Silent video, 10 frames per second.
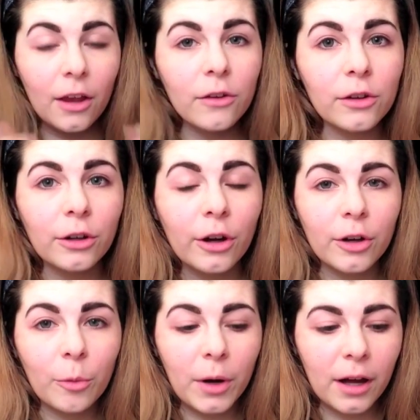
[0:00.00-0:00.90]
So you're
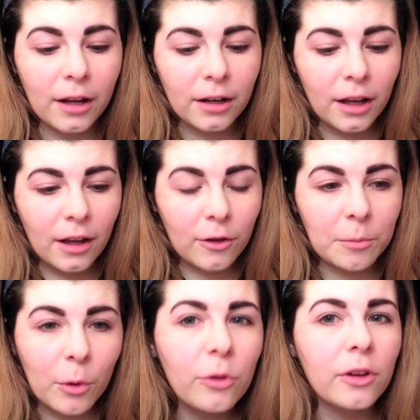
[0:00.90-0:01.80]
going to want to
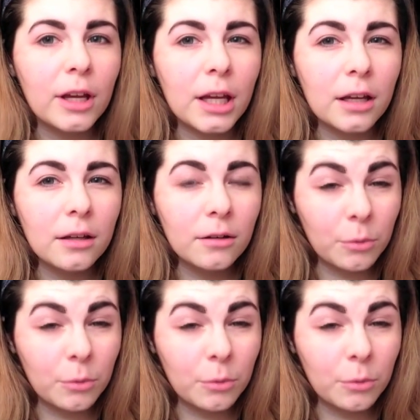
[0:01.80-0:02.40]
mostly